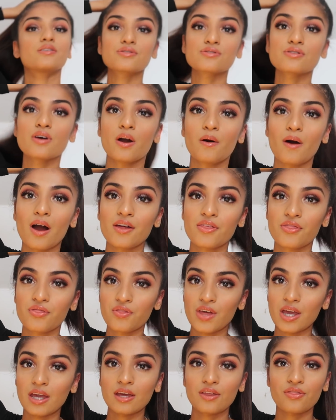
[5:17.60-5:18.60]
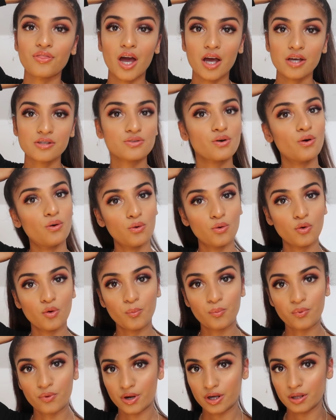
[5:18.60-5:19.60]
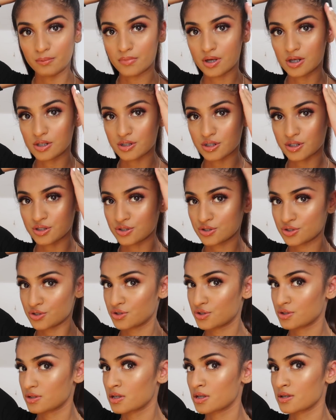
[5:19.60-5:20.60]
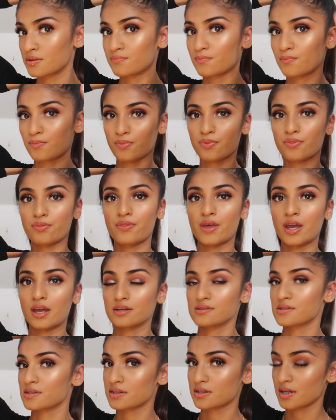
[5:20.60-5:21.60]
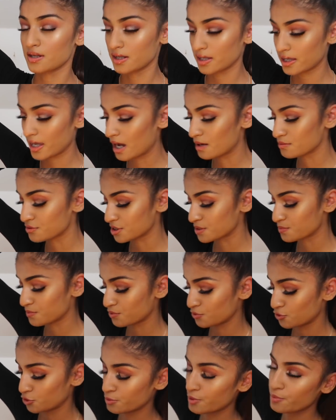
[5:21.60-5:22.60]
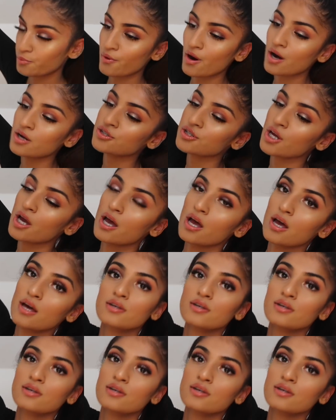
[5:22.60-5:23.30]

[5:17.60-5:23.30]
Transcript: So I think that is all pretty much as thing as it's going to get just with the normal brush.